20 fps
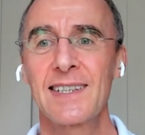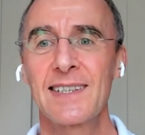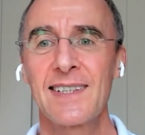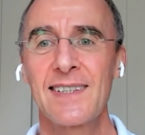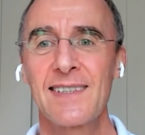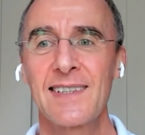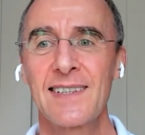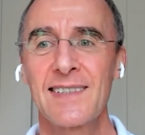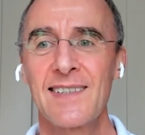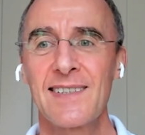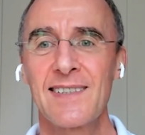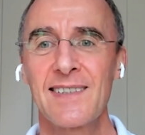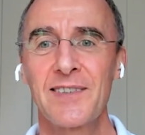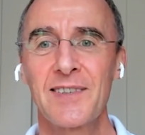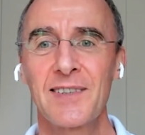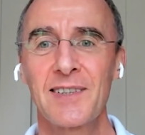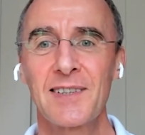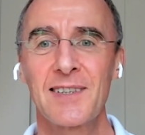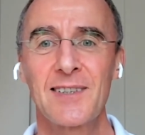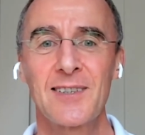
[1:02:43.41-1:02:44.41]
So that's
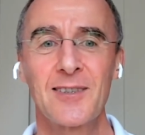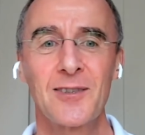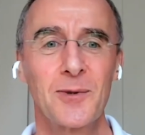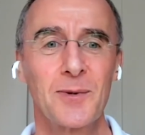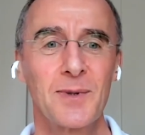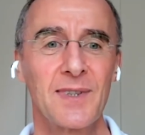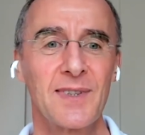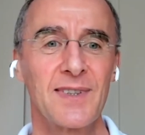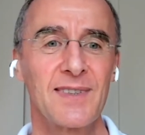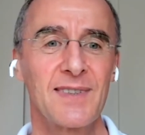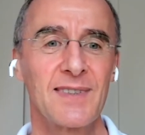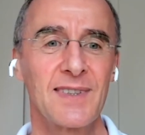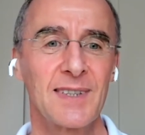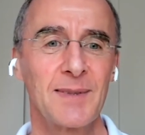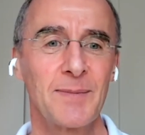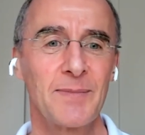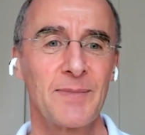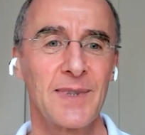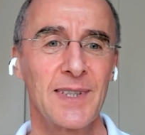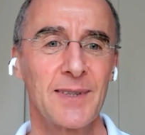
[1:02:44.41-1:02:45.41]
nothing to do with um,
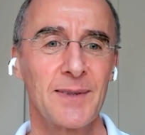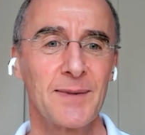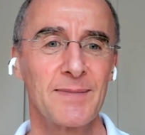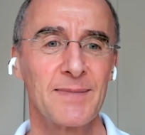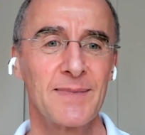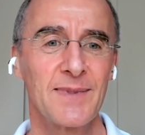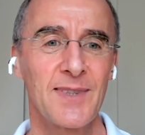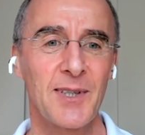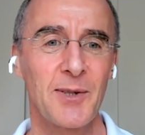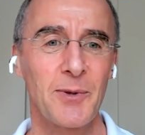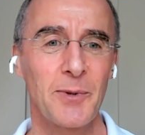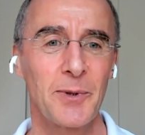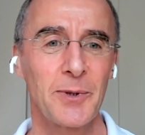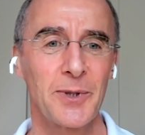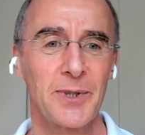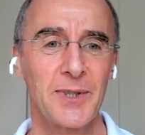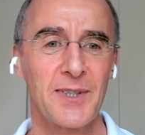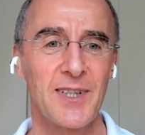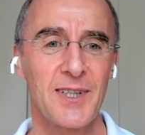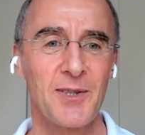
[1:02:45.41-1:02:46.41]
you know, sexual
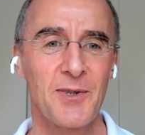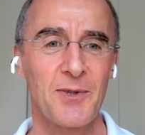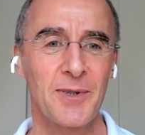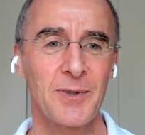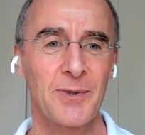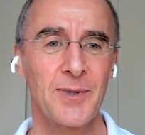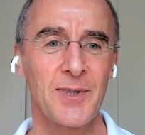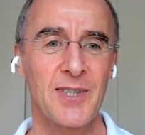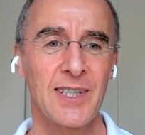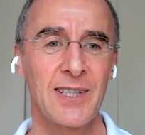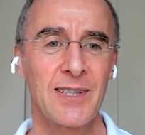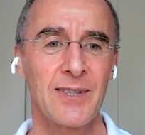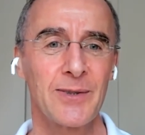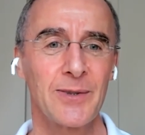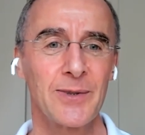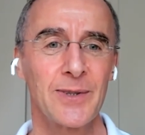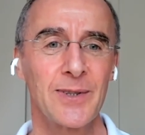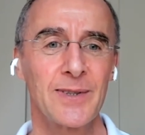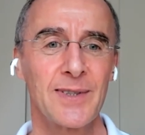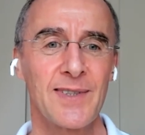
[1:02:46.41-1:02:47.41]
orientation or gender
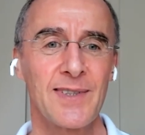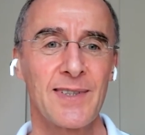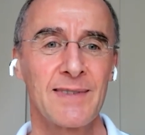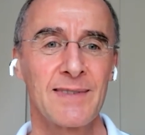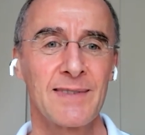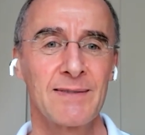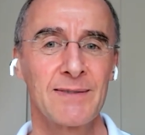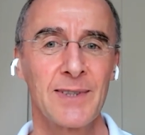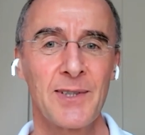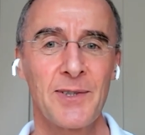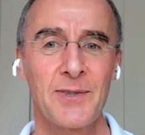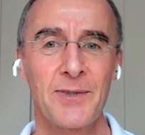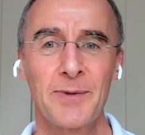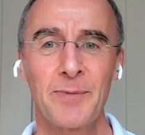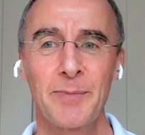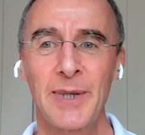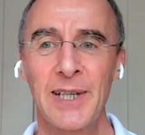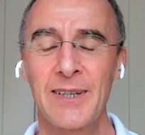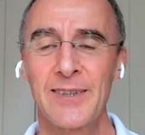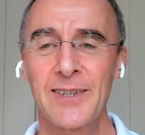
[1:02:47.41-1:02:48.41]
or
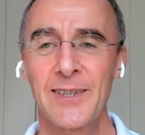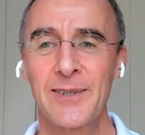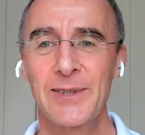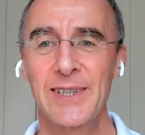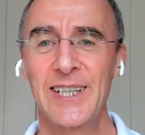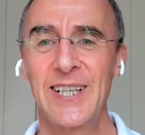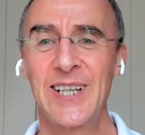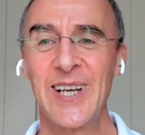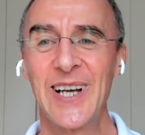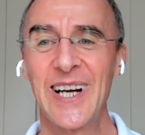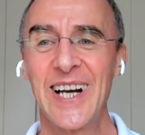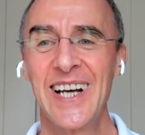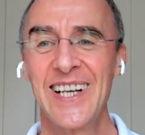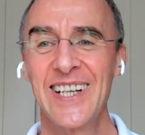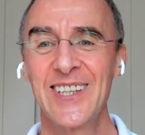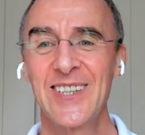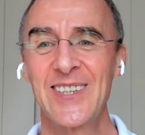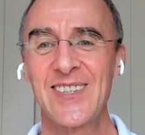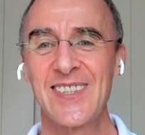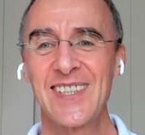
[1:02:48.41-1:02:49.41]
racial background or anything
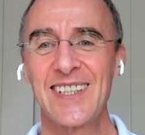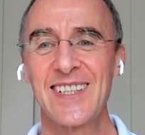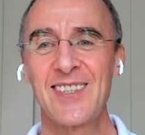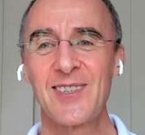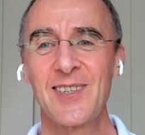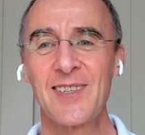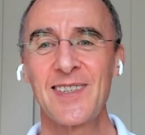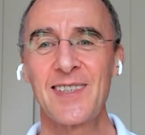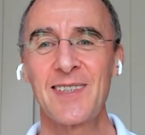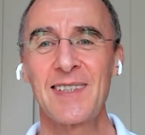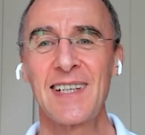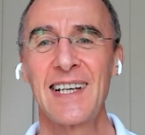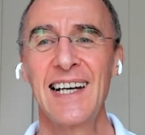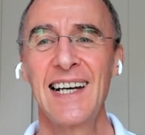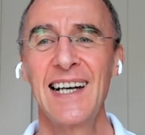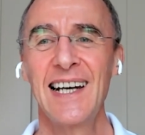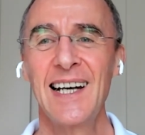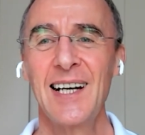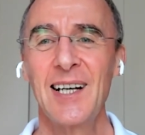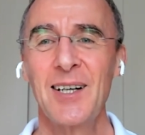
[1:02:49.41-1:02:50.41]
else. It's just as
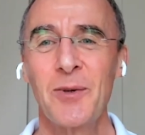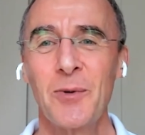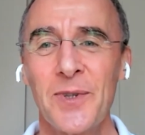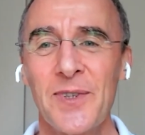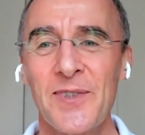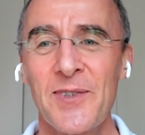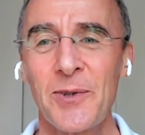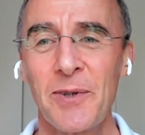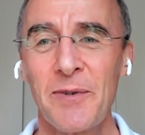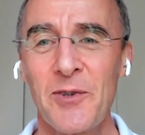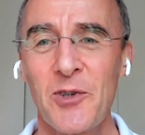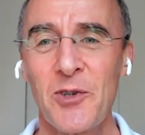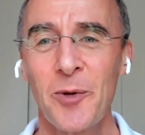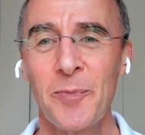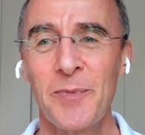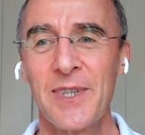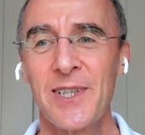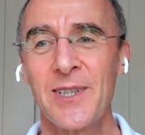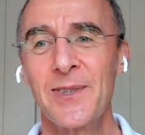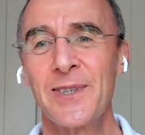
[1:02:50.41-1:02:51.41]
what sort of
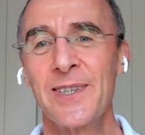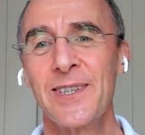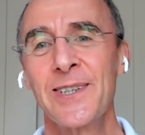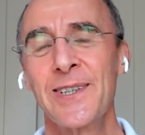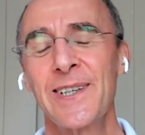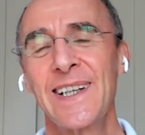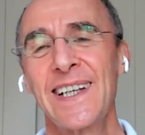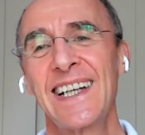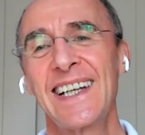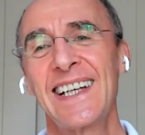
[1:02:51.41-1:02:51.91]
job do you do.